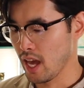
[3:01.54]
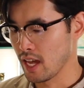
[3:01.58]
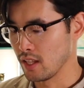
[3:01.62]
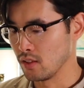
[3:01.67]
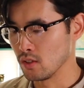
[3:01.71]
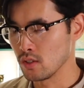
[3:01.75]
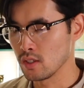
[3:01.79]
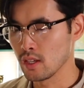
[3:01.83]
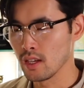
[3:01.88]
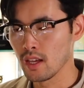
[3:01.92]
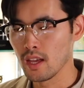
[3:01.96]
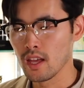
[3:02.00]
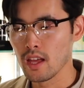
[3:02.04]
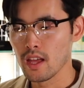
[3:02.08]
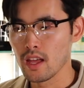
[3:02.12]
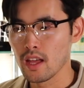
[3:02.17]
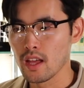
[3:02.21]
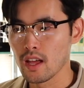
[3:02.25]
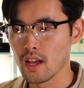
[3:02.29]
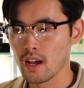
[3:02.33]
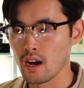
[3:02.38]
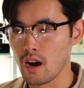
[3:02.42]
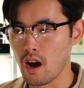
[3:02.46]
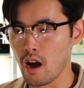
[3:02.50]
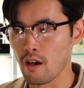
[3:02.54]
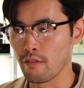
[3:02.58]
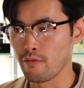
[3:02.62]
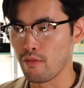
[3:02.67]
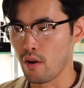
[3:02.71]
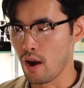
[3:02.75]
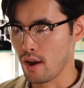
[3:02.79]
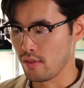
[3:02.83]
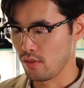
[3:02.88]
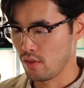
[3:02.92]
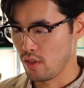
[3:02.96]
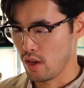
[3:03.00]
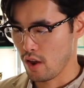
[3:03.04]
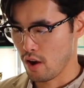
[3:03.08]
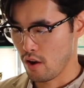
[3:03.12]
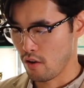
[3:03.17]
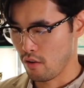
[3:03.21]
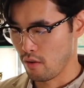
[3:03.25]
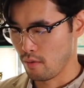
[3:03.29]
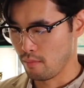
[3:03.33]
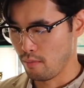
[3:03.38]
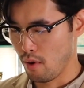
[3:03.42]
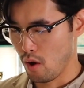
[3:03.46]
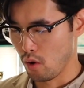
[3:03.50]
and I find
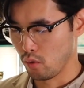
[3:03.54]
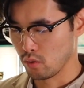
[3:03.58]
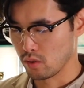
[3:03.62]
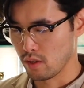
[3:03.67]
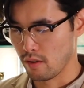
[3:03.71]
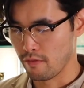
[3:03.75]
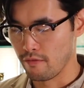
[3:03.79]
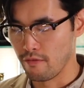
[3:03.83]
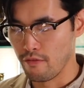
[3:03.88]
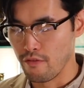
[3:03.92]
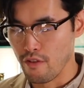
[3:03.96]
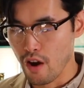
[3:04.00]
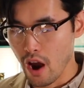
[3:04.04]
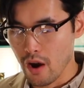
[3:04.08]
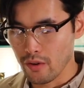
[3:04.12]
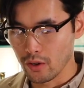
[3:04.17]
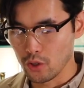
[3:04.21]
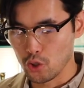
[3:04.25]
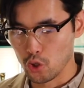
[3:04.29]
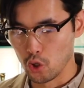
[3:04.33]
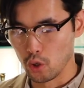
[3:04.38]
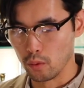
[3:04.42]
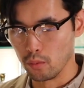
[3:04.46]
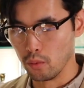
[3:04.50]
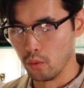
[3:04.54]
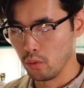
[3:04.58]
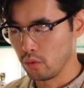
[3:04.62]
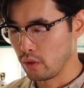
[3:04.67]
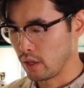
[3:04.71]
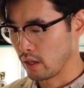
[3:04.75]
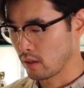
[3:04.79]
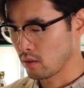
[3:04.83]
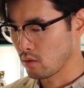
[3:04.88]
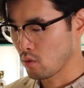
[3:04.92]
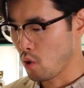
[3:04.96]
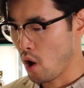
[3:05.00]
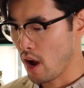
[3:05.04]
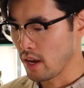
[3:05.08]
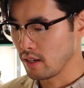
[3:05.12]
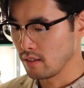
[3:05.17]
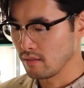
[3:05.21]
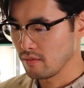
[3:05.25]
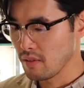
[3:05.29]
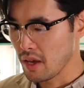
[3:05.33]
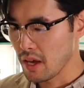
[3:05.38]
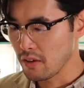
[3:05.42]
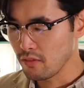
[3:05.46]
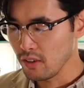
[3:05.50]
their bottles are very durable. They're quite
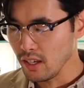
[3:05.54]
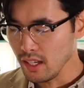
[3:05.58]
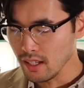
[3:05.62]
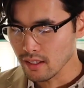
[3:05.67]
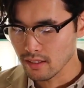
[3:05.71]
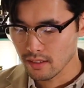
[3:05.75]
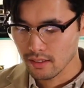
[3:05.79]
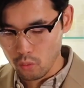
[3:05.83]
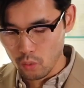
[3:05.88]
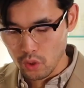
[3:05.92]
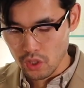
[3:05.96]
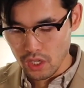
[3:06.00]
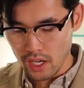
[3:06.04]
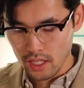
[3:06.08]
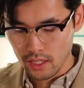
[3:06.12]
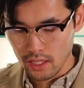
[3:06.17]
heavy, which I